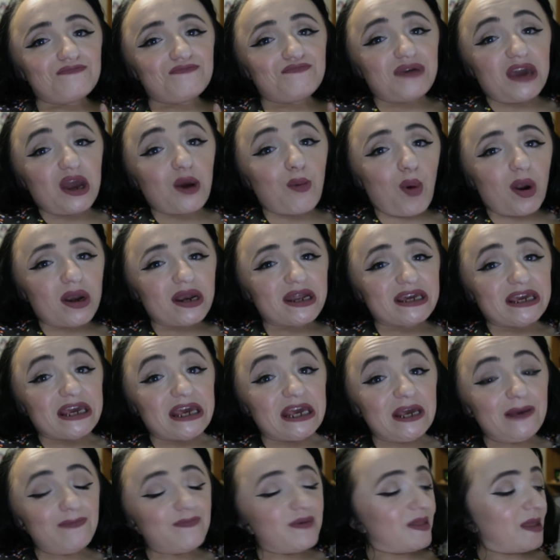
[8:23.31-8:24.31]
pick one to
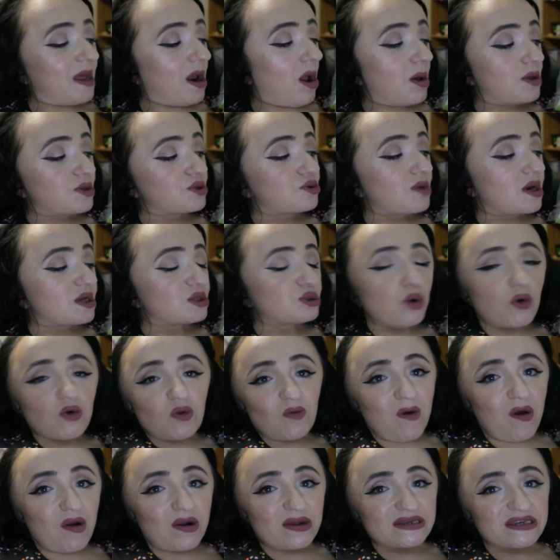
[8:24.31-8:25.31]
keep and then also like dole
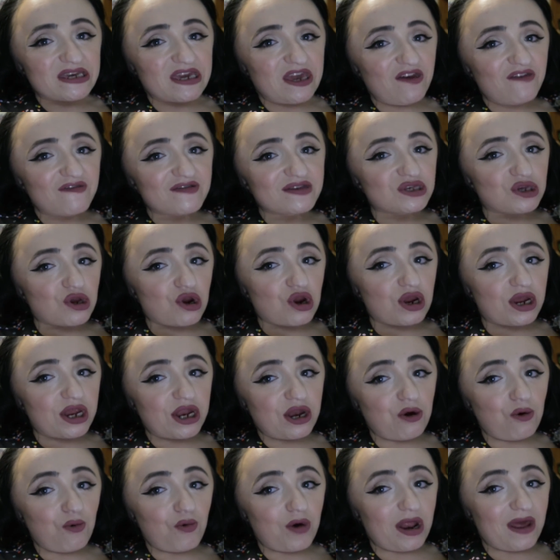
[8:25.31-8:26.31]
them out as gifts or you
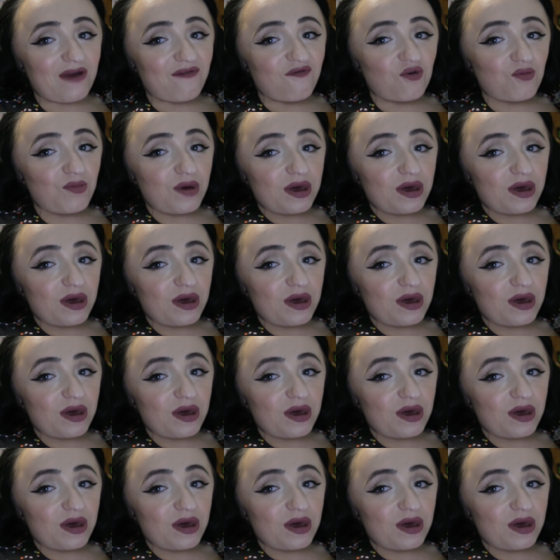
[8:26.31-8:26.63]
know whatever.